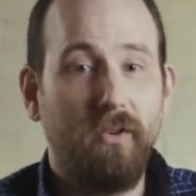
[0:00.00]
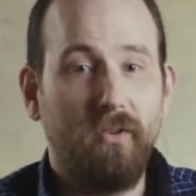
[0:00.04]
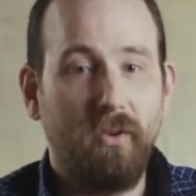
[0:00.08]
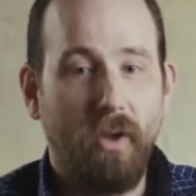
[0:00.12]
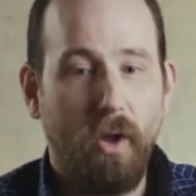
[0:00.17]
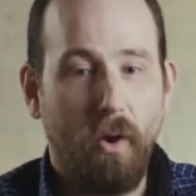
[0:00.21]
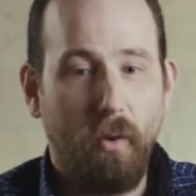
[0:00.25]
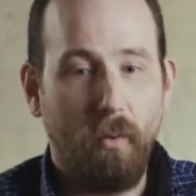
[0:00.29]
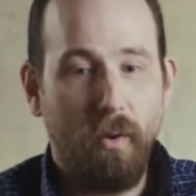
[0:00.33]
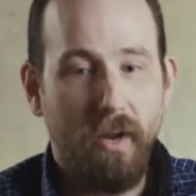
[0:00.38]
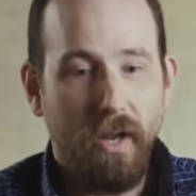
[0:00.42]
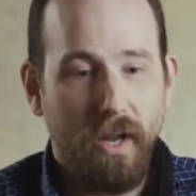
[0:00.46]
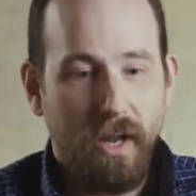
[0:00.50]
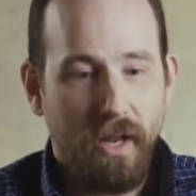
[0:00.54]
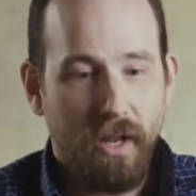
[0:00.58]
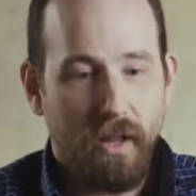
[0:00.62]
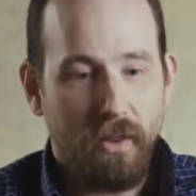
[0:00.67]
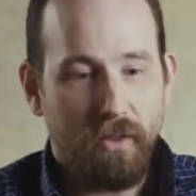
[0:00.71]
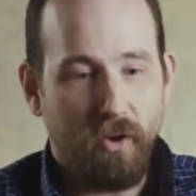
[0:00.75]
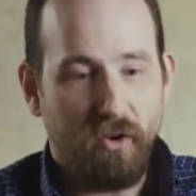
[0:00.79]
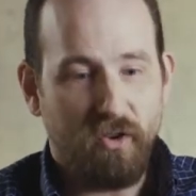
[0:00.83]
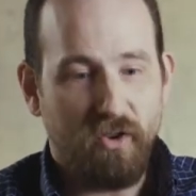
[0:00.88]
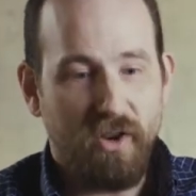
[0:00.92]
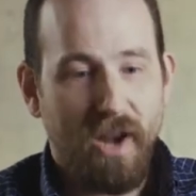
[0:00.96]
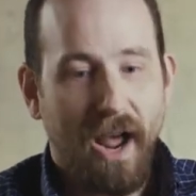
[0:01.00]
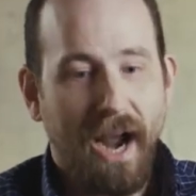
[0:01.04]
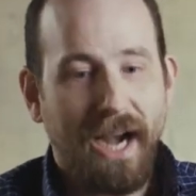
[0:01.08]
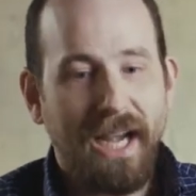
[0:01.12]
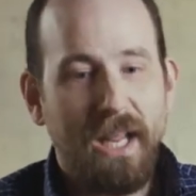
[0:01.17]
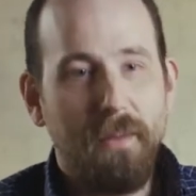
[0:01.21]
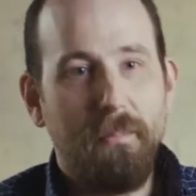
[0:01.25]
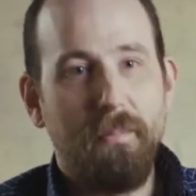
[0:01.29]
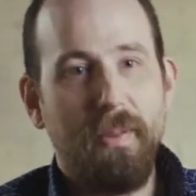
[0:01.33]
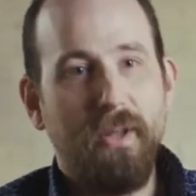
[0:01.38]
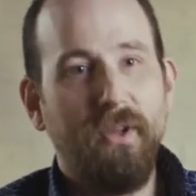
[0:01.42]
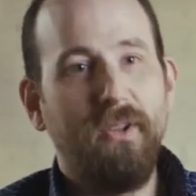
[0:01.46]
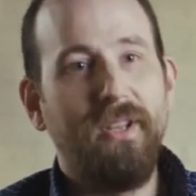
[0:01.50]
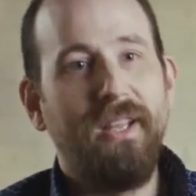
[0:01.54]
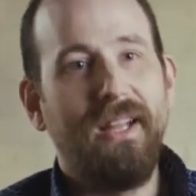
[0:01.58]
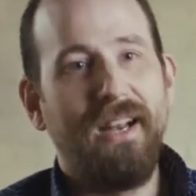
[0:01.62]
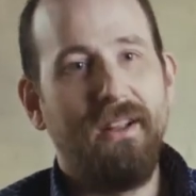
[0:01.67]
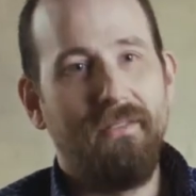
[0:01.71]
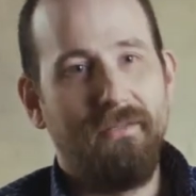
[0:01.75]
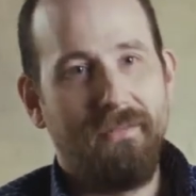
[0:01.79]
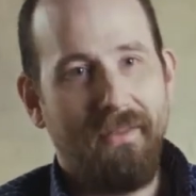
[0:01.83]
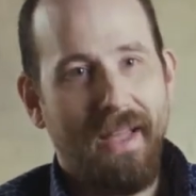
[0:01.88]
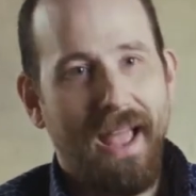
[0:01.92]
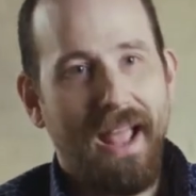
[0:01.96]
So there's 90 billion
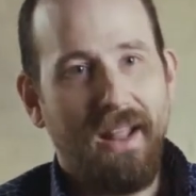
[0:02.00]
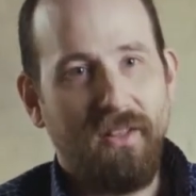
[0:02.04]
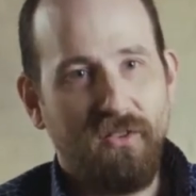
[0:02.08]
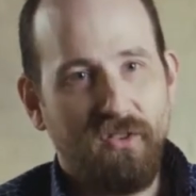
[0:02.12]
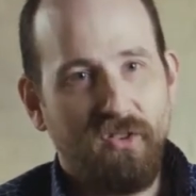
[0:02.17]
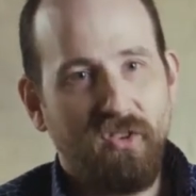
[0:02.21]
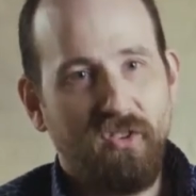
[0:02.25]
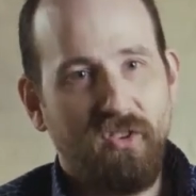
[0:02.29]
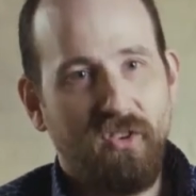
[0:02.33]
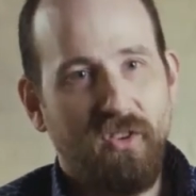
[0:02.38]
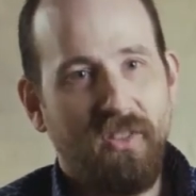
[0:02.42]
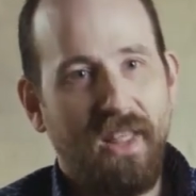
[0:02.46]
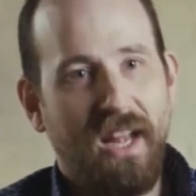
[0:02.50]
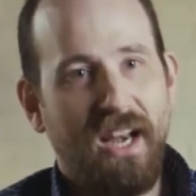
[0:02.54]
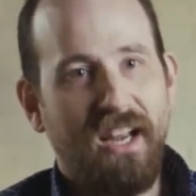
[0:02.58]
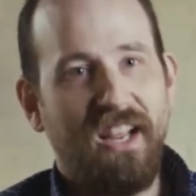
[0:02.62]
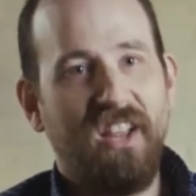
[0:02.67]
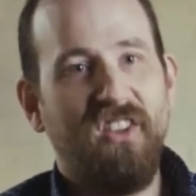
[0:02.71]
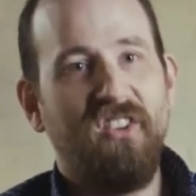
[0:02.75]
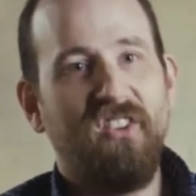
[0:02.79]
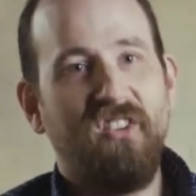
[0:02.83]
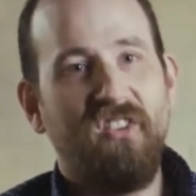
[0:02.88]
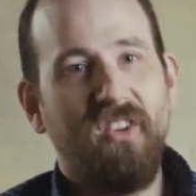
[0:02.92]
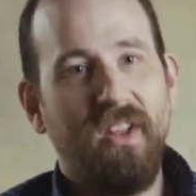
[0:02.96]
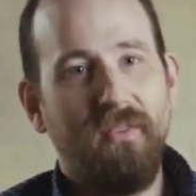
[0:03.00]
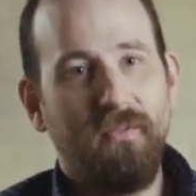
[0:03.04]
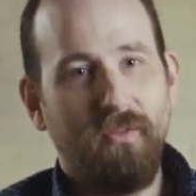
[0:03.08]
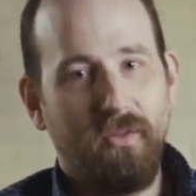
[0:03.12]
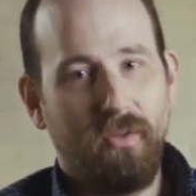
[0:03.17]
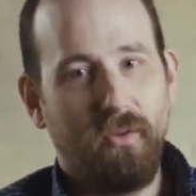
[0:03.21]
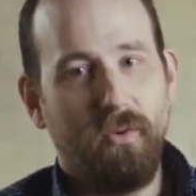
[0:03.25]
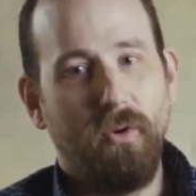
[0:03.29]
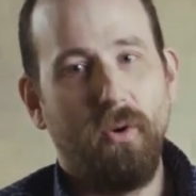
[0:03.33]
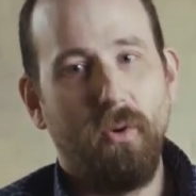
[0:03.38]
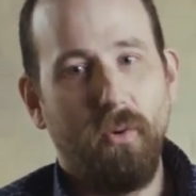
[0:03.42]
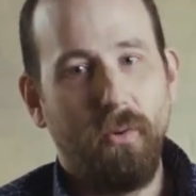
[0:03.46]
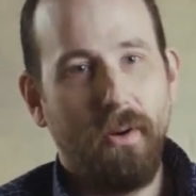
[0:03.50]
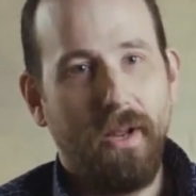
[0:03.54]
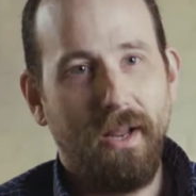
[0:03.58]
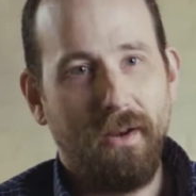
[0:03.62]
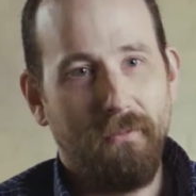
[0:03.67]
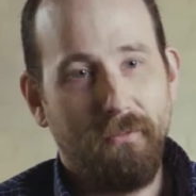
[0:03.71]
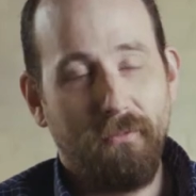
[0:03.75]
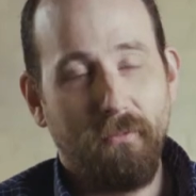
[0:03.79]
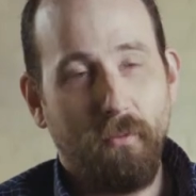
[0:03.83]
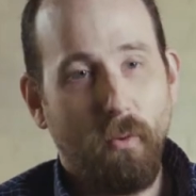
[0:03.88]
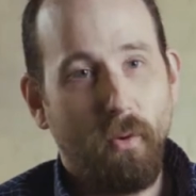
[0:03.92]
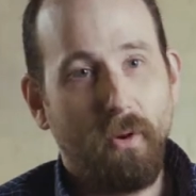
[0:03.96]
events that it can sift through
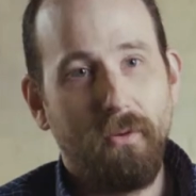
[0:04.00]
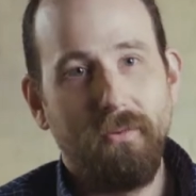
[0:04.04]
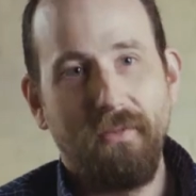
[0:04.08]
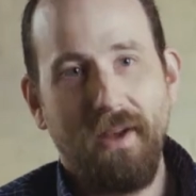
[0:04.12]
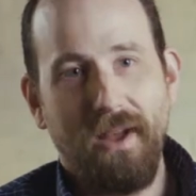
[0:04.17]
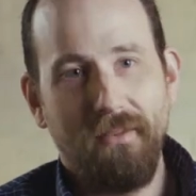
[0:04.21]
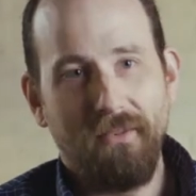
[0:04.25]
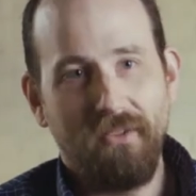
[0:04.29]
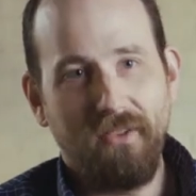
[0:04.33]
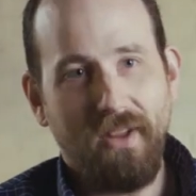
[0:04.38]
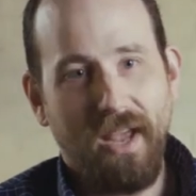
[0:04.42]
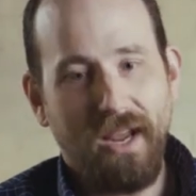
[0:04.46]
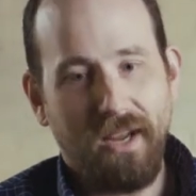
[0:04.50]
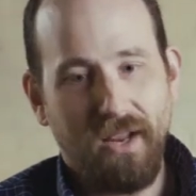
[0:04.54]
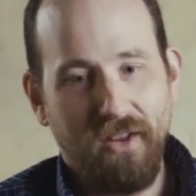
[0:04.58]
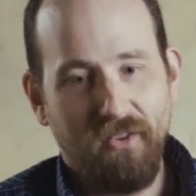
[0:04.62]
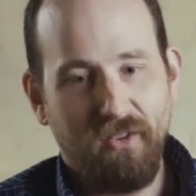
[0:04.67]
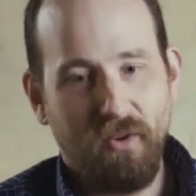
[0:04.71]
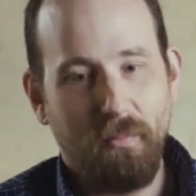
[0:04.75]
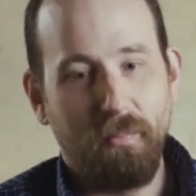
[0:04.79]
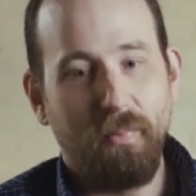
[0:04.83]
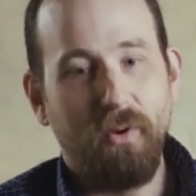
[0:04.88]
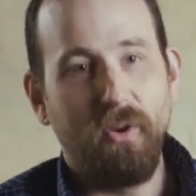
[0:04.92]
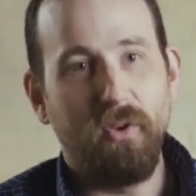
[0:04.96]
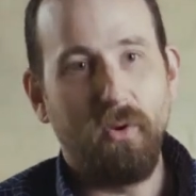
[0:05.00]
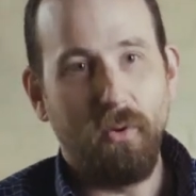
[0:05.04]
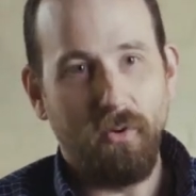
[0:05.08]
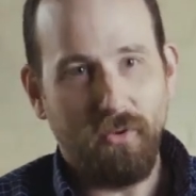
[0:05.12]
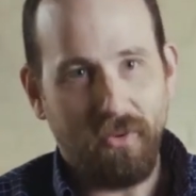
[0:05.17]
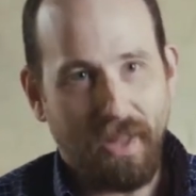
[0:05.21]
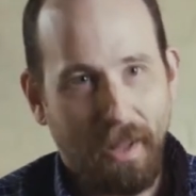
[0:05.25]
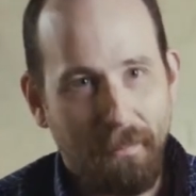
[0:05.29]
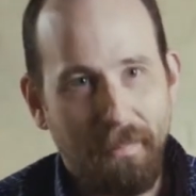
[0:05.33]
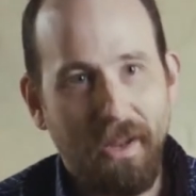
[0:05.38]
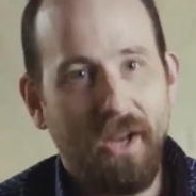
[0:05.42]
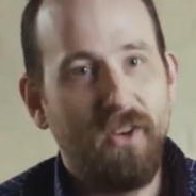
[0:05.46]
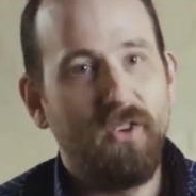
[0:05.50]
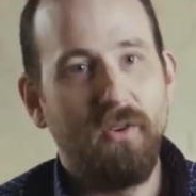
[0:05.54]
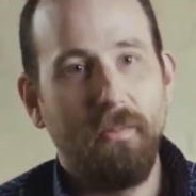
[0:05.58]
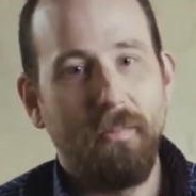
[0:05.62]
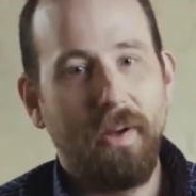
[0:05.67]
in 4 or 5 seconds and produce that patient